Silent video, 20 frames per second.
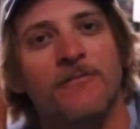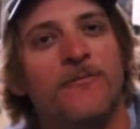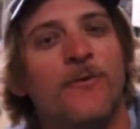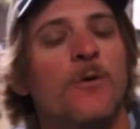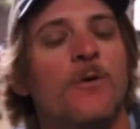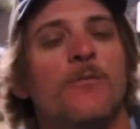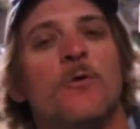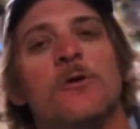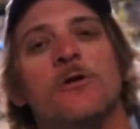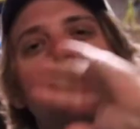
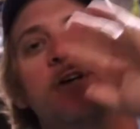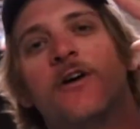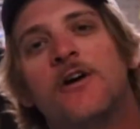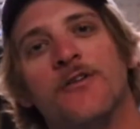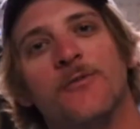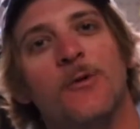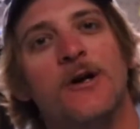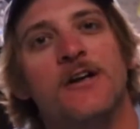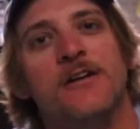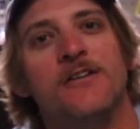Fort Morgan all
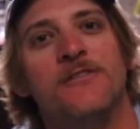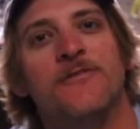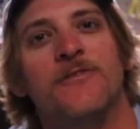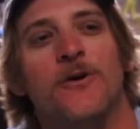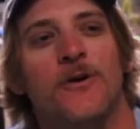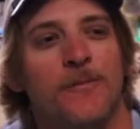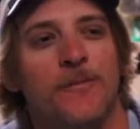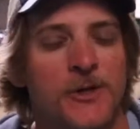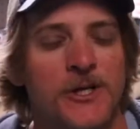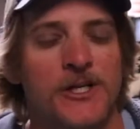the way to
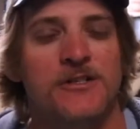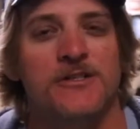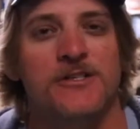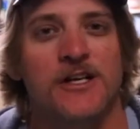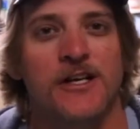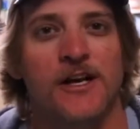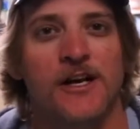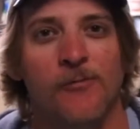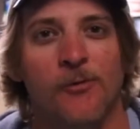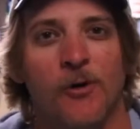Navarre Beach,
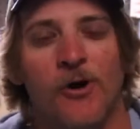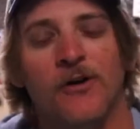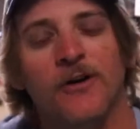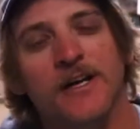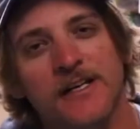and we're all